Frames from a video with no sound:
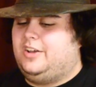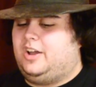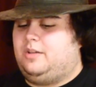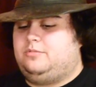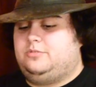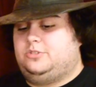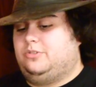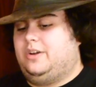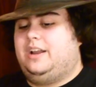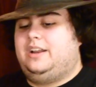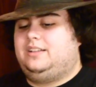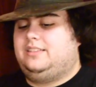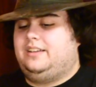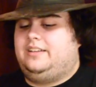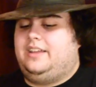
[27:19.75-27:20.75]
I'm
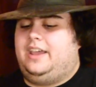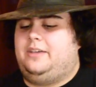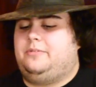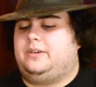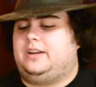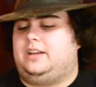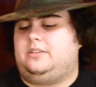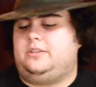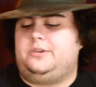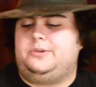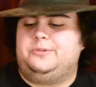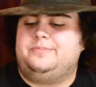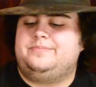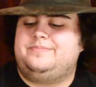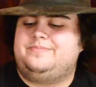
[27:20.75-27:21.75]
dreading the day when I do,
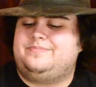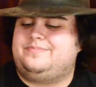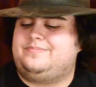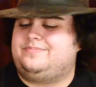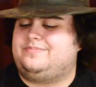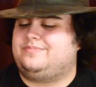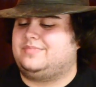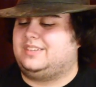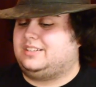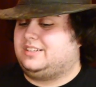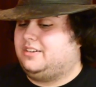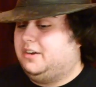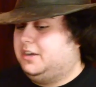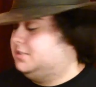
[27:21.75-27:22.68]
because I heard